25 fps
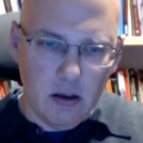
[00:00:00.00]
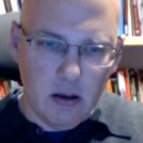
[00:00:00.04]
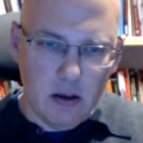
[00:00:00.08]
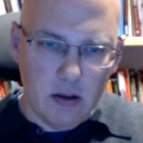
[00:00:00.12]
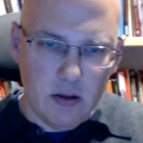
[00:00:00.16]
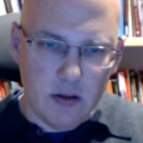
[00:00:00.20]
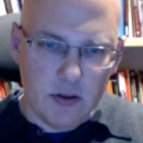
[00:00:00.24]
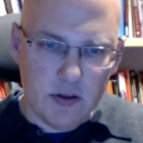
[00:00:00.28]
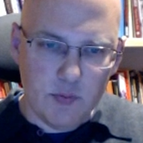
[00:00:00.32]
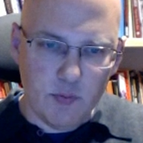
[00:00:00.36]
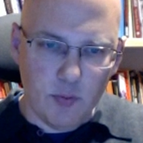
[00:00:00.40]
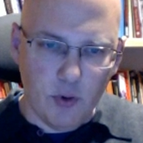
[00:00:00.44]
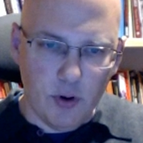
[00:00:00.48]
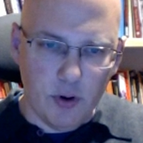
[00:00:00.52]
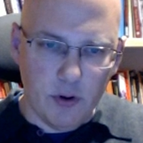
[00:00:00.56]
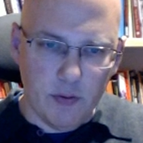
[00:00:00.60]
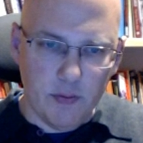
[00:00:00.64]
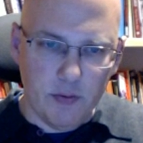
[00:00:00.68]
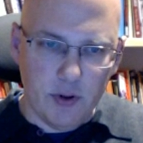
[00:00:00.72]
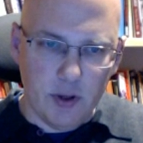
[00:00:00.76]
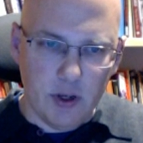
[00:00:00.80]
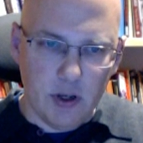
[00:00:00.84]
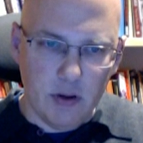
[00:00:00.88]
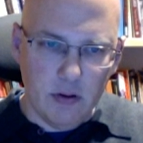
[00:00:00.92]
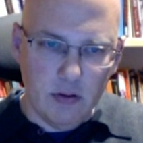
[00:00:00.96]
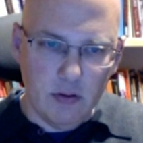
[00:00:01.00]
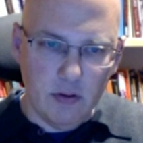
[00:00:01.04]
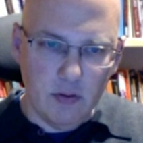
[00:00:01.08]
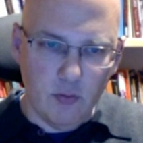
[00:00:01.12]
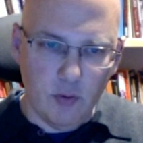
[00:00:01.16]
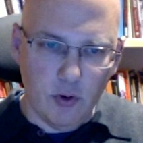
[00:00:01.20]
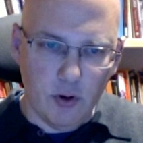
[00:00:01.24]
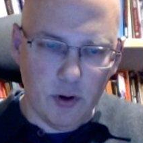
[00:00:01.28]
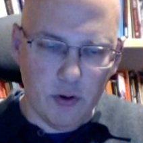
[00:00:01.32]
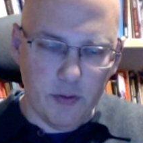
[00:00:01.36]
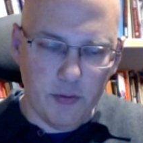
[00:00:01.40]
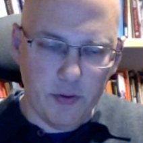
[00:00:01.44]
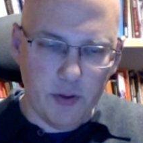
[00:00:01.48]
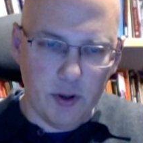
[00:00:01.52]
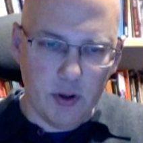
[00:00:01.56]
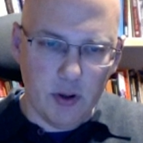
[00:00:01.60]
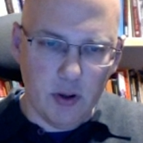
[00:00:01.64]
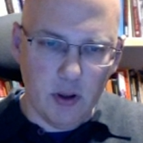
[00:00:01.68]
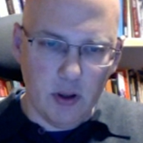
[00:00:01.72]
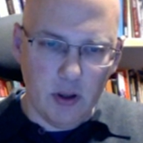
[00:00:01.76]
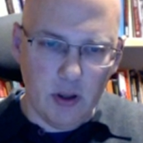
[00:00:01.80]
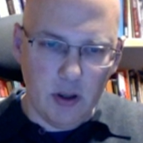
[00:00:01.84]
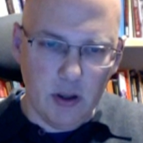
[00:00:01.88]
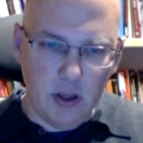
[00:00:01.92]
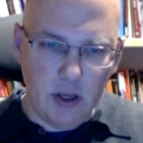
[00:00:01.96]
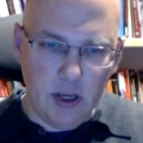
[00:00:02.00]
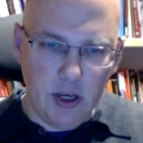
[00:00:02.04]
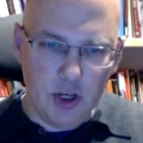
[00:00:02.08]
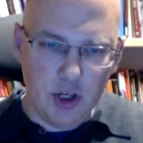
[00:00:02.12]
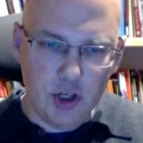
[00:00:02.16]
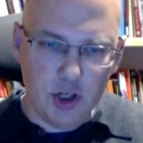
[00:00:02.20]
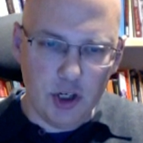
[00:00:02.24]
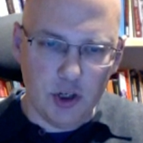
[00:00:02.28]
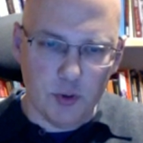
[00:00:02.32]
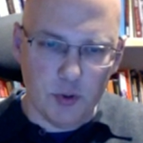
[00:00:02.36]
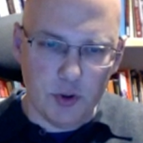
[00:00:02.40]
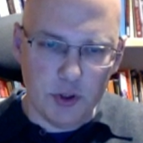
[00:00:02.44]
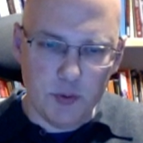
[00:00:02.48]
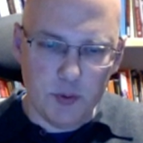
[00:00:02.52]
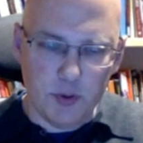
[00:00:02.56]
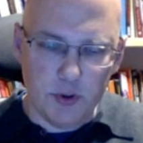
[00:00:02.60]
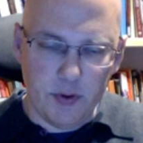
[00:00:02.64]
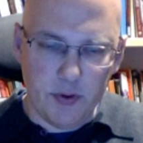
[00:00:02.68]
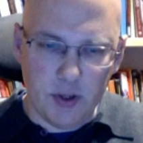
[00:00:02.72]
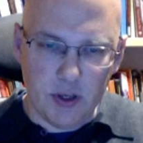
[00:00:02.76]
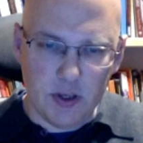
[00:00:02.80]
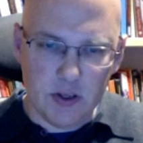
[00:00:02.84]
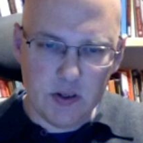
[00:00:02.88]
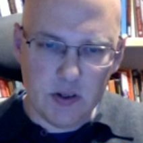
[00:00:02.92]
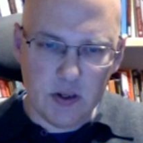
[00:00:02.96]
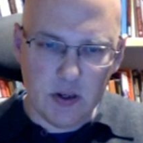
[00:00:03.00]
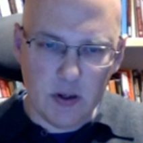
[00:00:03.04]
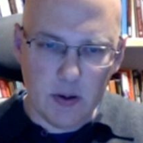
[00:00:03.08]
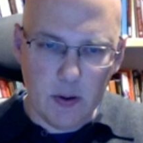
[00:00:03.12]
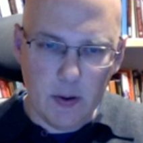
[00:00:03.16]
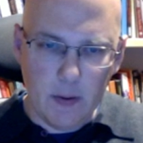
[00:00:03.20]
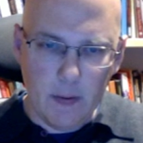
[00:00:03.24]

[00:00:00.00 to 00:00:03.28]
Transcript: this is one of the issues with this